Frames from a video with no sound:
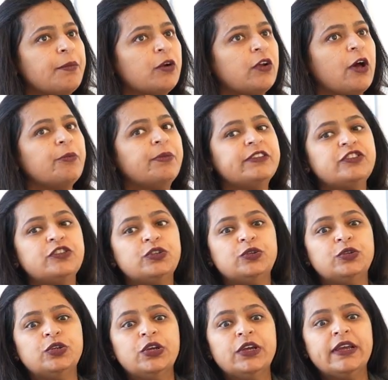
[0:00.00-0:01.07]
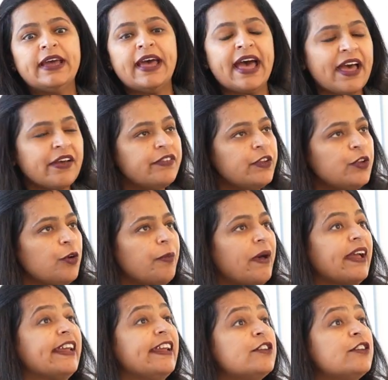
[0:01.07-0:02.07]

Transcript: about how much you have in your bank.